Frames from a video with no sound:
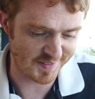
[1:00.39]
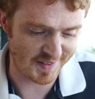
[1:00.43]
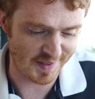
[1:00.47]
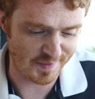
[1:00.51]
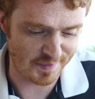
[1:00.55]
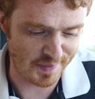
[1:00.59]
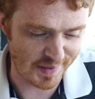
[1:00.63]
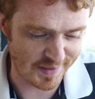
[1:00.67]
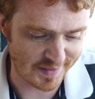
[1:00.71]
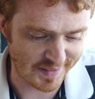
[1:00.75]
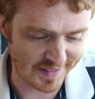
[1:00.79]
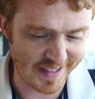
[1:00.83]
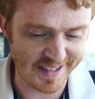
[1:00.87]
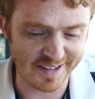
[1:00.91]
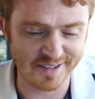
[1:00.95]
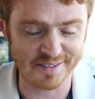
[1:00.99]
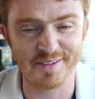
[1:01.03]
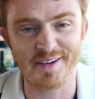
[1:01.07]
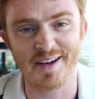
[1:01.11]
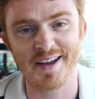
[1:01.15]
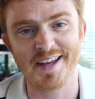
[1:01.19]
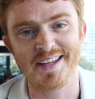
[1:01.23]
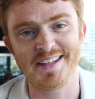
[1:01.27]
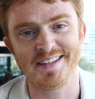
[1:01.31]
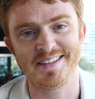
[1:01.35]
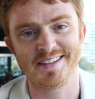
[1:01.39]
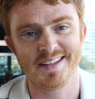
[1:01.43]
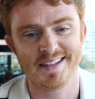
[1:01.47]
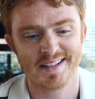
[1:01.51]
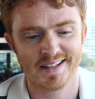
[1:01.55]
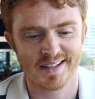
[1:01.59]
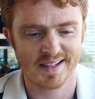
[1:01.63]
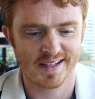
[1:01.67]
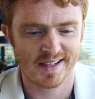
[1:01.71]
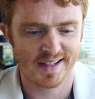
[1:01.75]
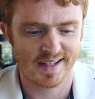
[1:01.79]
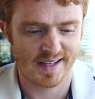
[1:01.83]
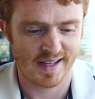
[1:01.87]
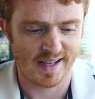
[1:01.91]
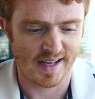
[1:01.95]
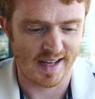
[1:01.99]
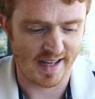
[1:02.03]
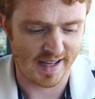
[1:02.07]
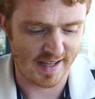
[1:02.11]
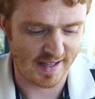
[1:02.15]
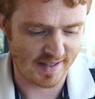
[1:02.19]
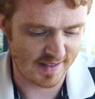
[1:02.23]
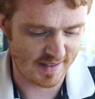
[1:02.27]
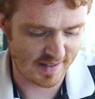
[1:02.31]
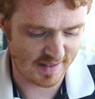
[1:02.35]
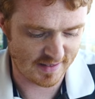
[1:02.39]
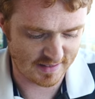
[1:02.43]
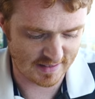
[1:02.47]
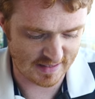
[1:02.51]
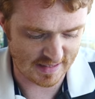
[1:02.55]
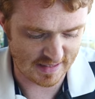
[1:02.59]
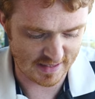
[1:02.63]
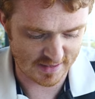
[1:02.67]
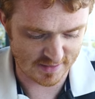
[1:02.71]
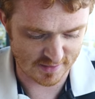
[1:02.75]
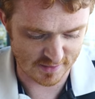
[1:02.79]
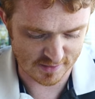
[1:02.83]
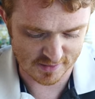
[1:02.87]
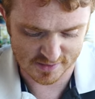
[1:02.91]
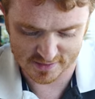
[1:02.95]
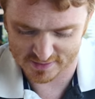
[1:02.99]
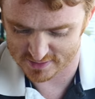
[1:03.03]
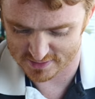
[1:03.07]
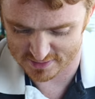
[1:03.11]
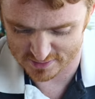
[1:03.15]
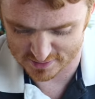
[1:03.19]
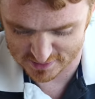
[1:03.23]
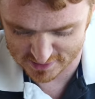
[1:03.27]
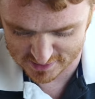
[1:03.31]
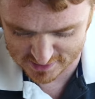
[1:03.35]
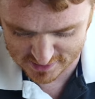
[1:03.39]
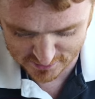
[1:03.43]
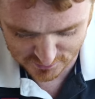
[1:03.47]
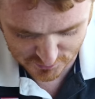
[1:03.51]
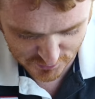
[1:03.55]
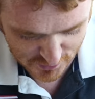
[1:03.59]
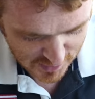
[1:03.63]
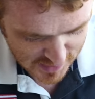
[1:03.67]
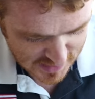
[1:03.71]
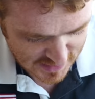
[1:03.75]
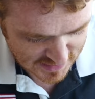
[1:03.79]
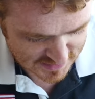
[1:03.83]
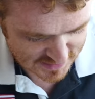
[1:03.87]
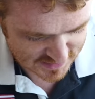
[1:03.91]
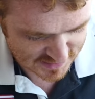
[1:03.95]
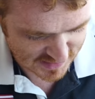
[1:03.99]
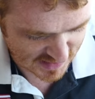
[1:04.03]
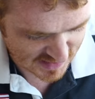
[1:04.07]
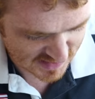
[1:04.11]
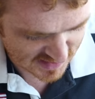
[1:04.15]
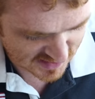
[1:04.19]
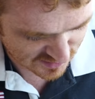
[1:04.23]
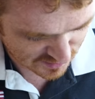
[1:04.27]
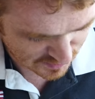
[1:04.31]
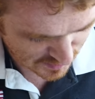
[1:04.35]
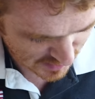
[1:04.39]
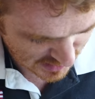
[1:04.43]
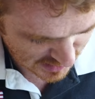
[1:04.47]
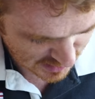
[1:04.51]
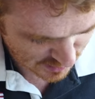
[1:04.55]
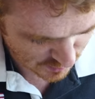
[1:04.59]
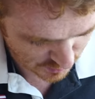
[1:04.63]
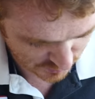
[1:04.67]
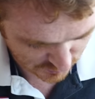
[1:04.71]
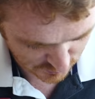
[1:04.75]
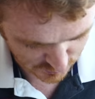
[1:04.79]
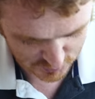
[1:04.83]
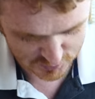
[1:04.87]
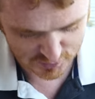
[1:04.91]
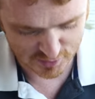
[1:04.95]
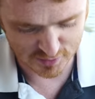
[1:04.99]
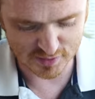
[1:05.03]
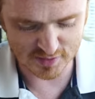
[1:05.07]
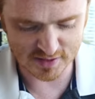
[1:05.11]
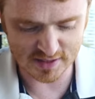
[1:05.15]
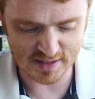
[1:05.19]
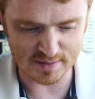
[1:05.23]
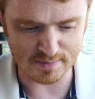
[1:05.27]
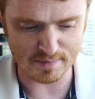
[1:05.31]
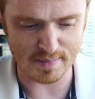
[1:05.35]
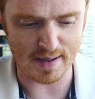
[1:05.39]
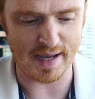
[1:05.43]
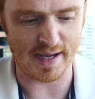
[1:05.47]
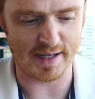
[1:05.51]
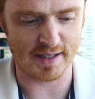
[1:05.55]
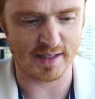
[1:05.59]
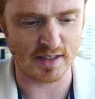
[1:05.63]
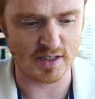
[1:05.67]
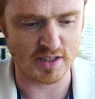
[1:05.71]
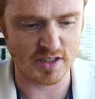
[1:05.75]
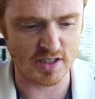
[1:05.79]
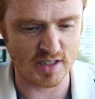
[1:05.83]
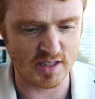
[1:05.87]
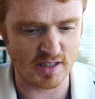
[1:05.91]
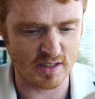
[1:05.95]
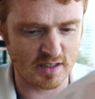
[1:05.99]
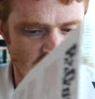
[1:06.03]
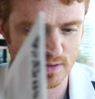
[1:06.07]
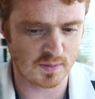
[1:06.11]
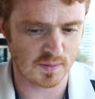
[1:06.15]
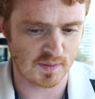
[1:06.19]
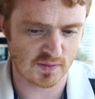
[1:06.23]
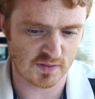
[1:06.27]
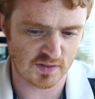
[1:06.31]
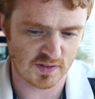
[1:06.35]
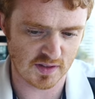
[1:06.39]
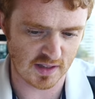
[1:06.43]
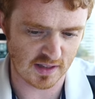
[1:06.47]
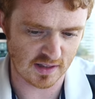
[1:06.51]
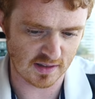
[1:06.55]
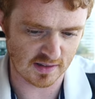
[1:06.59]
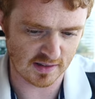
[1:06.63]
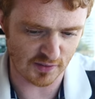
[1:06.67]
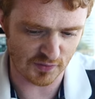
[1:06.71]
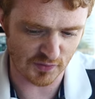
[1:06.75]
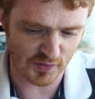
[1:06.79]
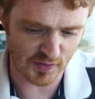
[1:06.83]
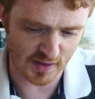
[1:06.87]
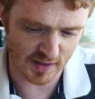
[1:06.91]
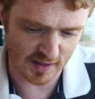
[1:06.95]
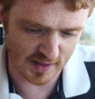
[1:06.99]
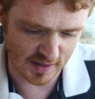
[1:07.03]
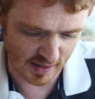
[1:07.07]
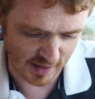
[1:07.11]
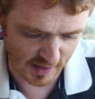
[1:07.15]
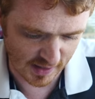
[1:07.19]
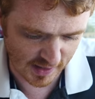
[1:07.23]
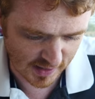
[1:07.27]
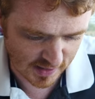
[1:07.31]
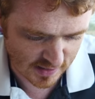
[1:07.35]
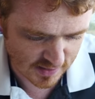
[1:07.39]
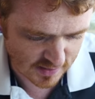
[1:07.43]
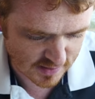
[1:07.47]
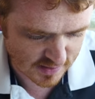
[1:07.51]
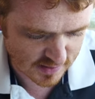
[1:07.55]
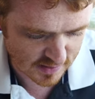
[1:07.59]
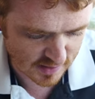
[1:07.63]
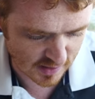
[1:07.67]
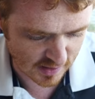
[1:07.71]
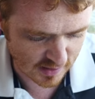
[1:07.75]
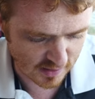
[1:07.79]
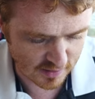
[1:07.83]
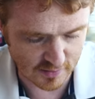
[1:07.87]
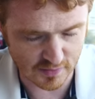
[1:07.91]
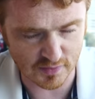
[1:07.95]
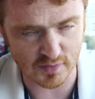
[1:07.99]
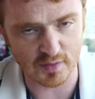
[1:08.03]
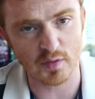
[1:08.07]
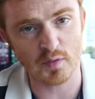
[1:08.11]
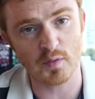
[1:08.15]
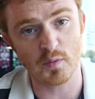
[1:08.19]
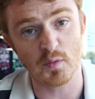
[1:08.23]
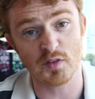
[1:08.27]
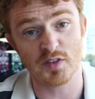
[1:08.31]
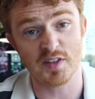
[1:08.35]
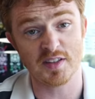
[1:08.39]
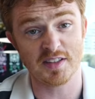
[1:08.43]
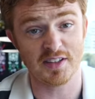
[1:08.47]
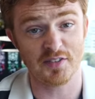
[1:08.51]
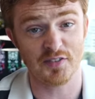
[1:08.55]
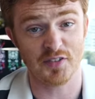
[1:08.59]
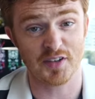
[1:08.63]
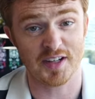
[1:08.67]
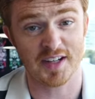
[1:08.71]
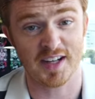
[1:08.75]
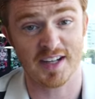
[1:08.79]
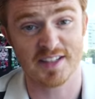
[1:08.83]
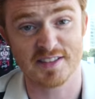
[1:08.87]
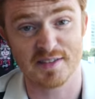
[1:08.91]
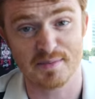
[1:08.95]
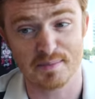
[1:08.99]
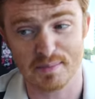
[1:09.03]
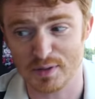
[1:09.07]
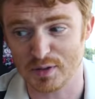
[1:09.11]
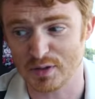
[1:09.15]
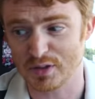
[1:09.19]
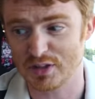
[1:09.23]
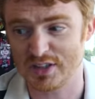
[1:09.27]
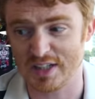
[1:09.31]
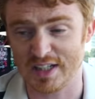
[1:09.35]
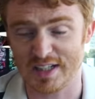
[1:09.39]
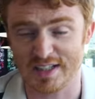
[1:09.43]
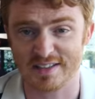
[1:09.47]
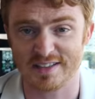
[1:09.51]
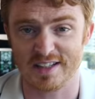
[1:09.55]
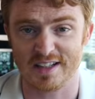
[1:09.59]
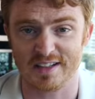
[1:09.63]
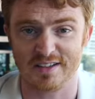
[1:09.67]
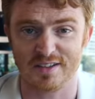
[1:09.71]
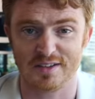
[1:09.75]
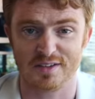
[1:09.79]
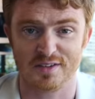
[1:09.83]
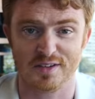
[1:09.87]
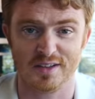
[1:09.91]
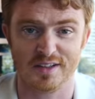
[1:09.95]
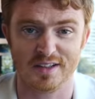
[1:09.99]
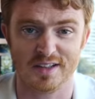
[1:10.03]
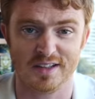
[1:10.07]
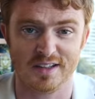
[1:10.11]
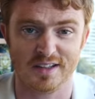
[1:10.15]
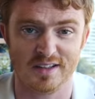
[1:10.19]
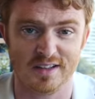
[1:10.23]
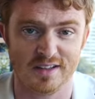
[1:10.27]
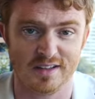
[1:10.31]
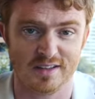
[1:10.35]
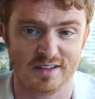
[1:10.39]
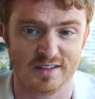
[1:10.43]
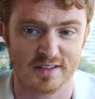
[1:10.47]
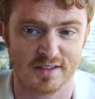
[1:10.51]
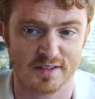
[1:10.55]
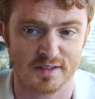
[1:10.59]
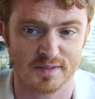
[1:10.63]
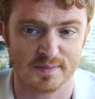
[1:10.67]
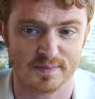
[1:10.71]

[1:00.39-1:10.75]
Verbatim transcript: oh. I better get it right. Oh and uh, yeah, there's there's just a very extensive menu. We've also seen mac and cheese. We've seen different kinds. Many options. Of, different kinds of milkshakes that look really good. So. And